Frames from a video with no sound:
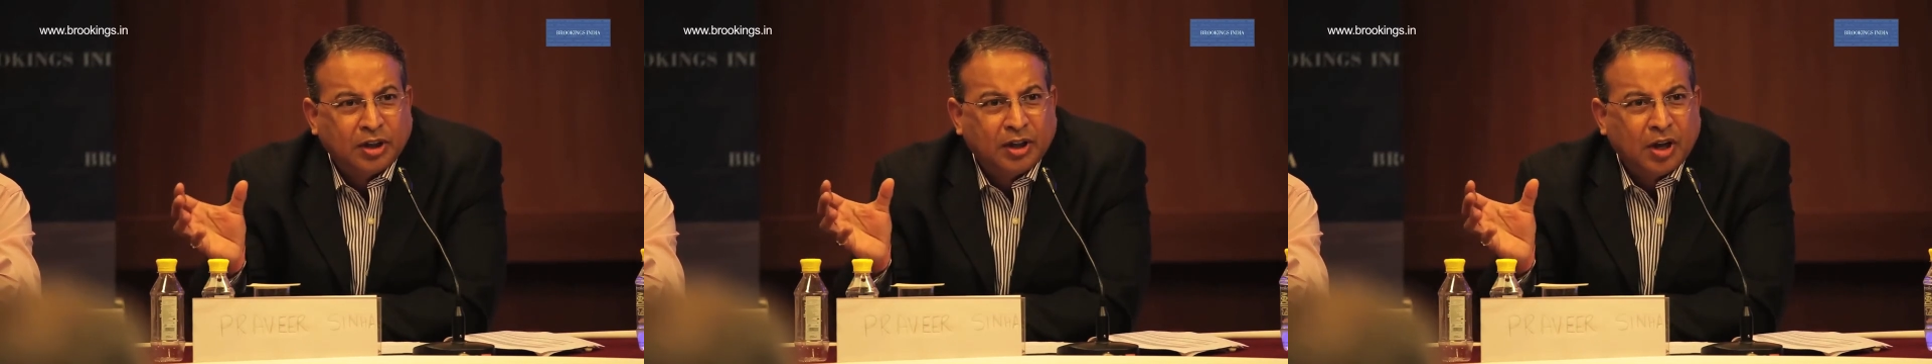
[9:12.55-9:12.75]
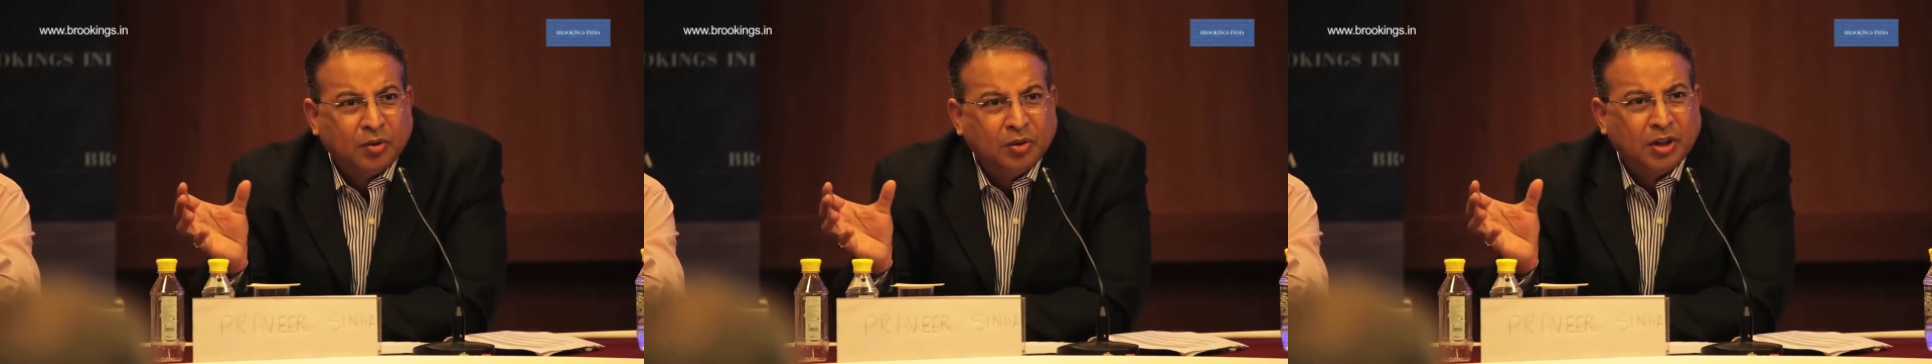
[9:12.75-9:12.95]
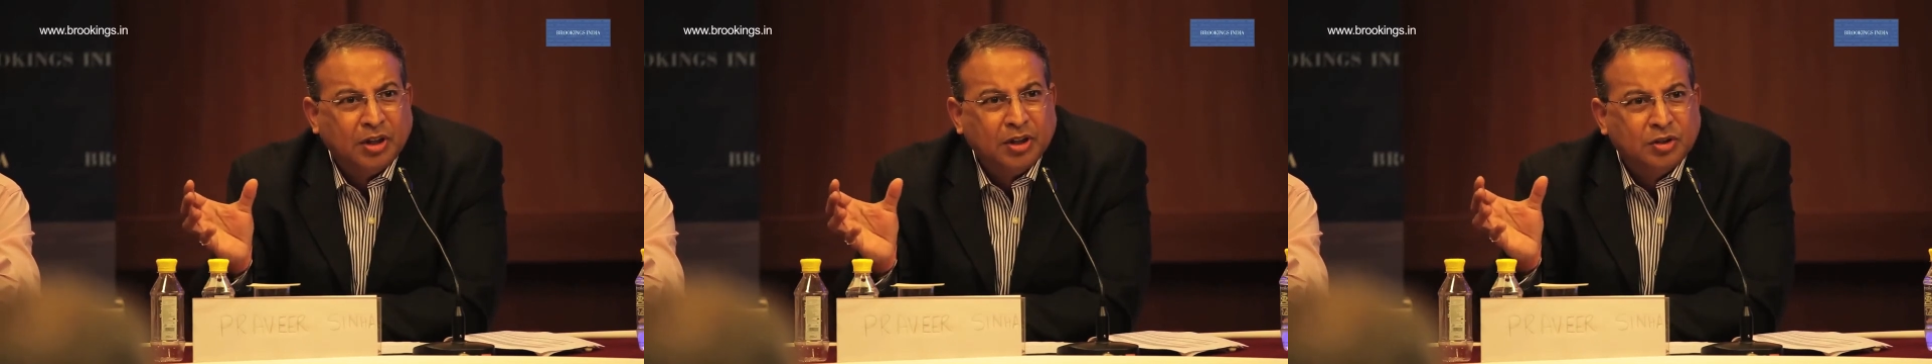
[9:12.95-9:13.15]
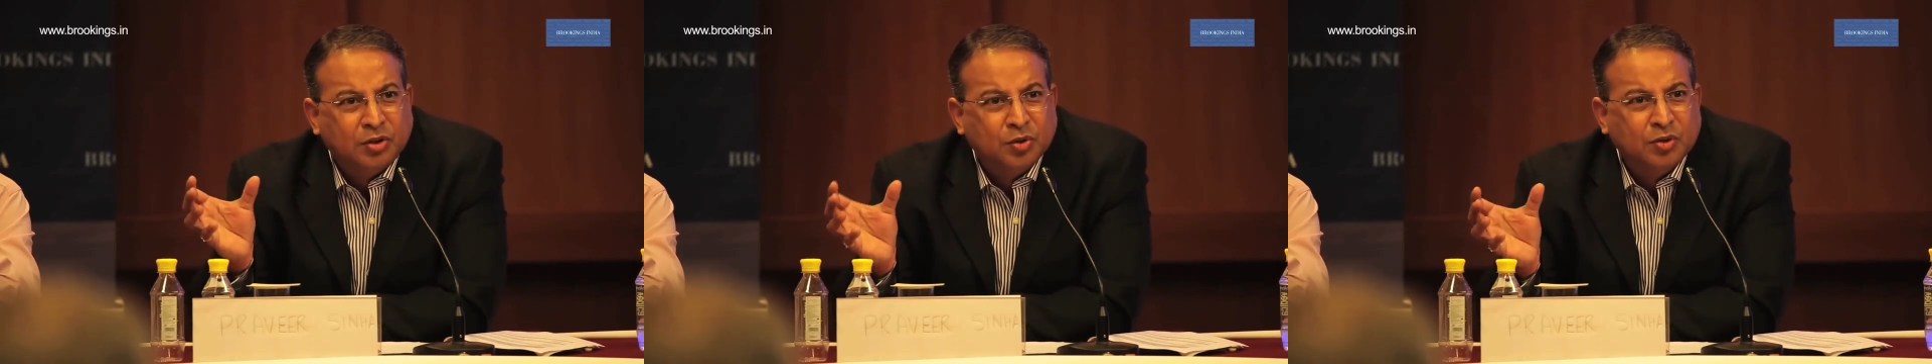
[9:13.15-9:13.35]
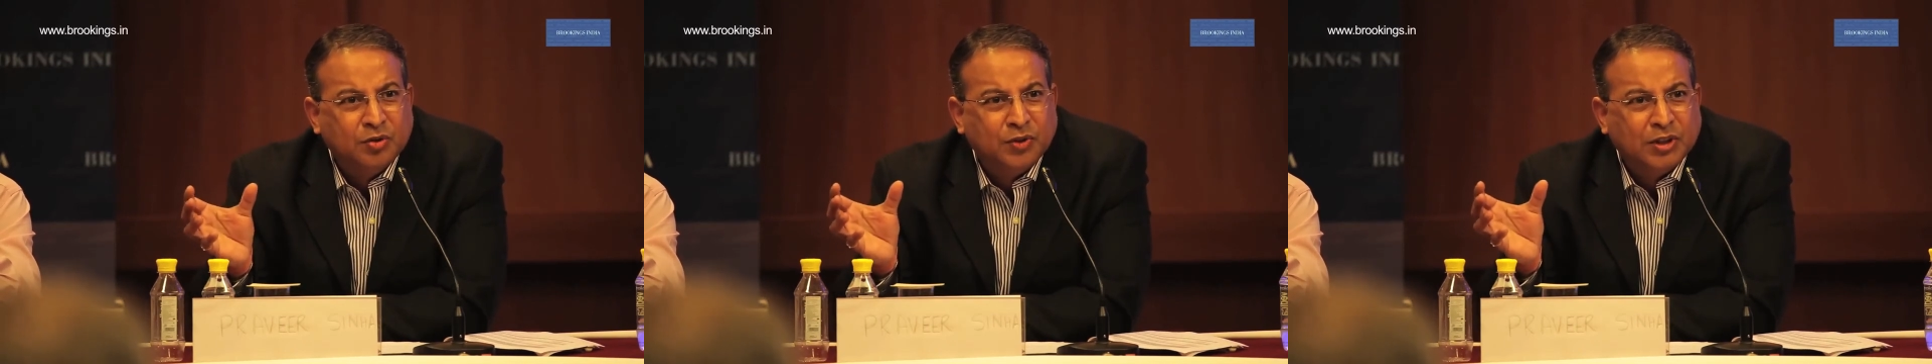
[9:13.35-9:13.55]
out
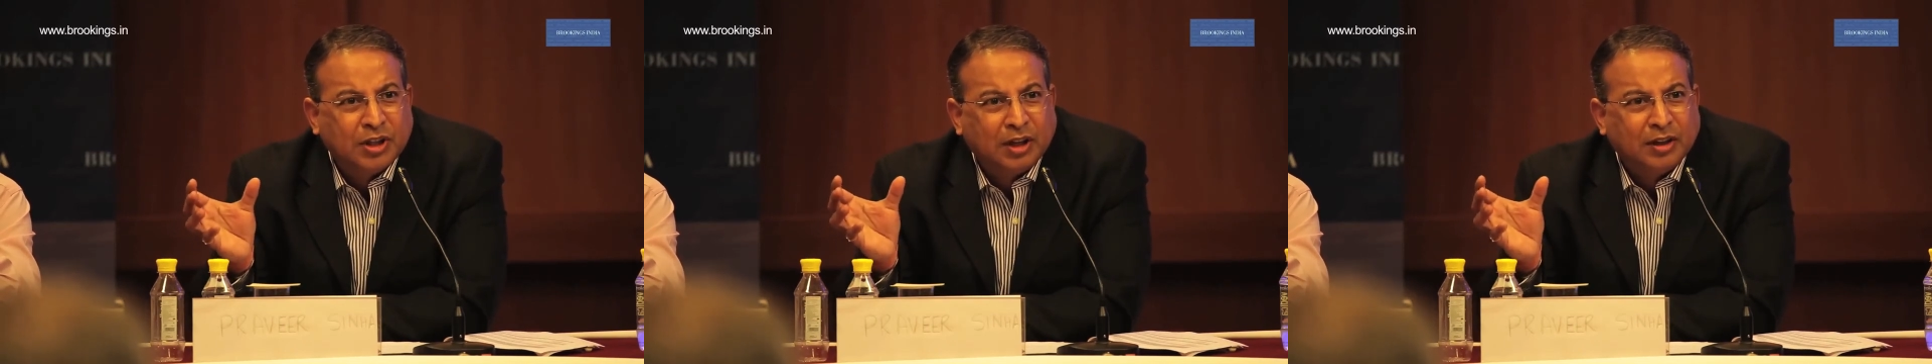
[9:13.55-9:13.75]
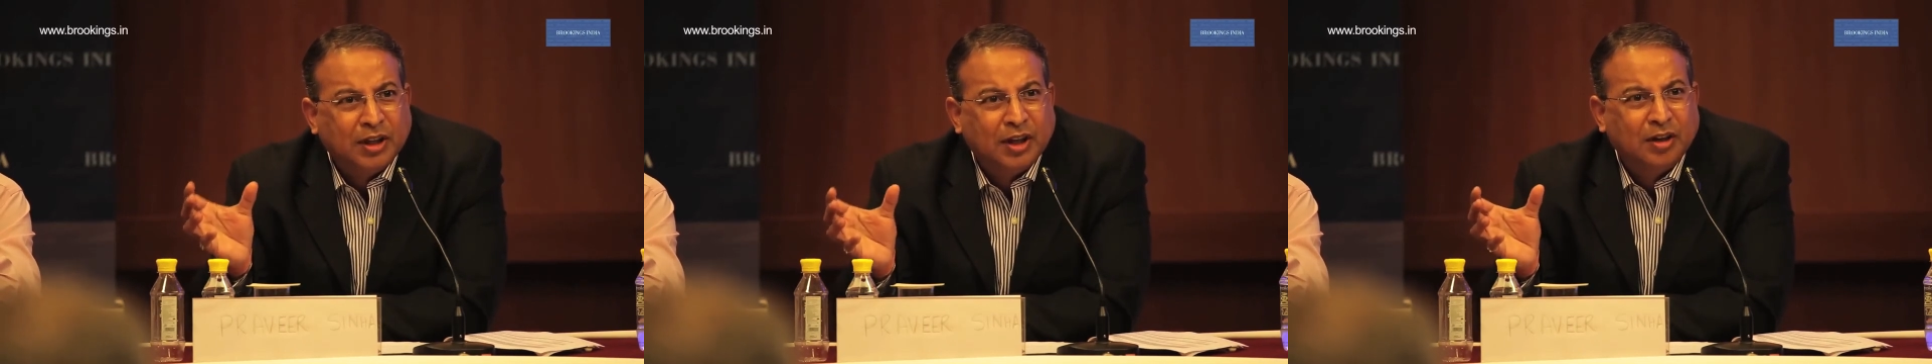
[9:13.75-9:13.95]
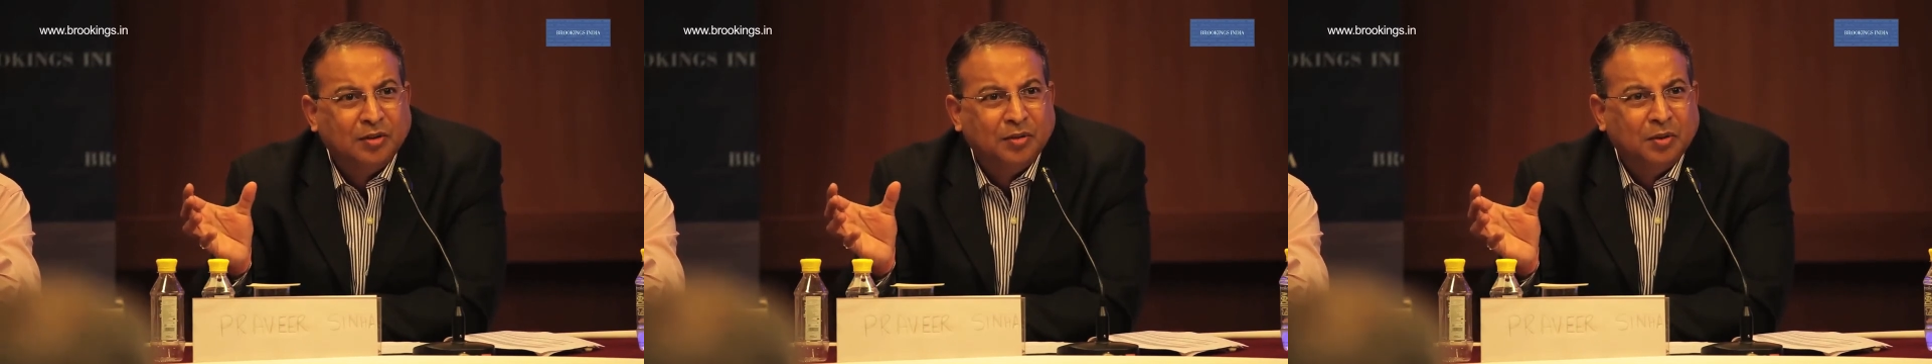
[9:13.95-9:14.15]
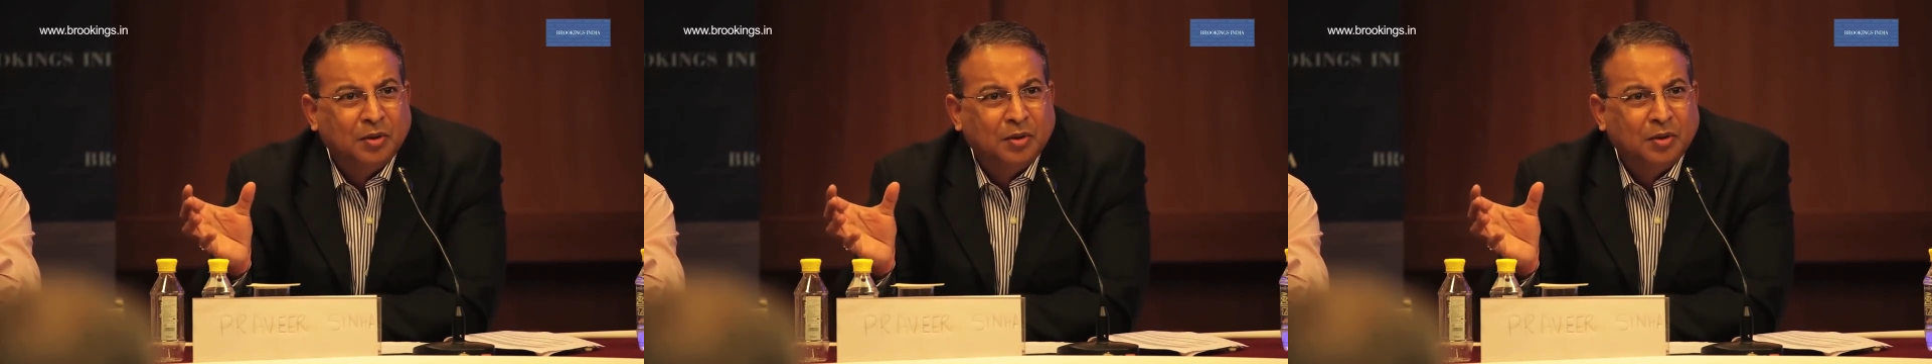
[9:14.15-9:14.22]
issues which are there